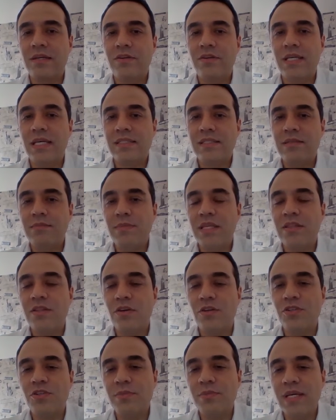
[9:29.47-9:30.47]
well,
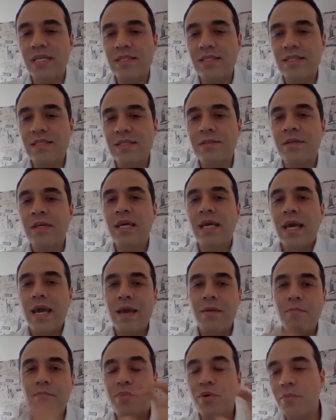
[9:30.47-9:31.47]
according to the
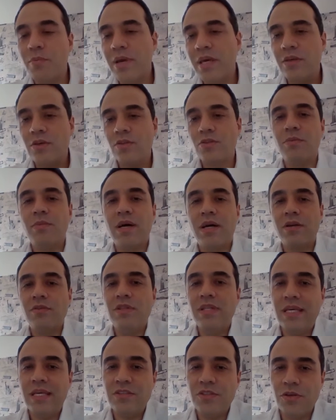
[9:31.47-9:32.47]
bids
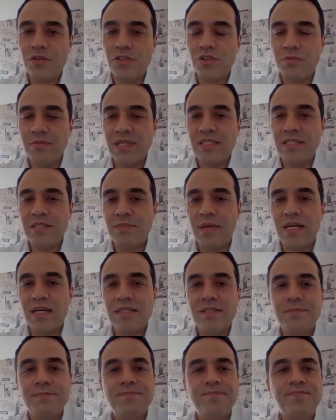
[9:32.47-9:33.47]
issued in
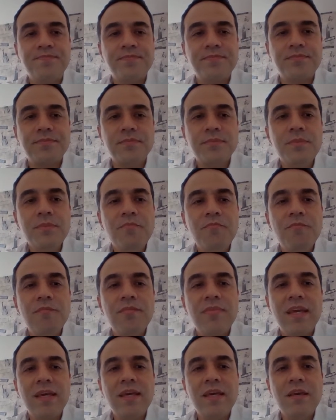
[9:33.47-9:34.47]
Colombia,
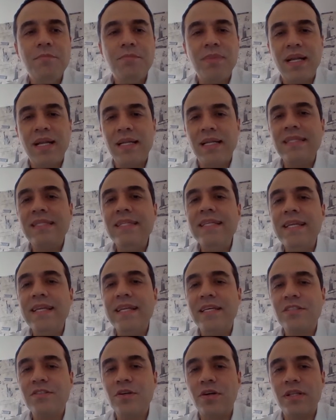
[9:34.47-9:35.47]

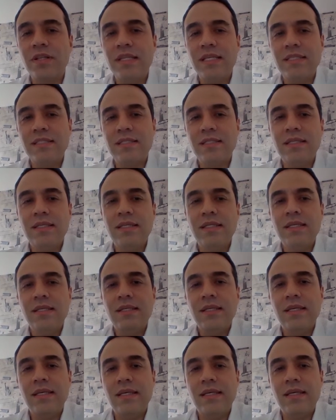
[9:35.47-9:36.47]
we have
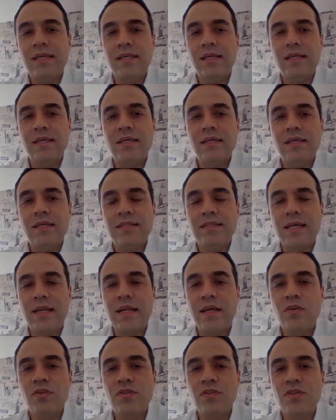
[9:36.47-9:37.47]
established a
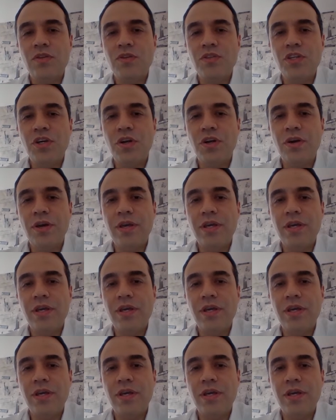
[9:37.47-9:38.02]
scheme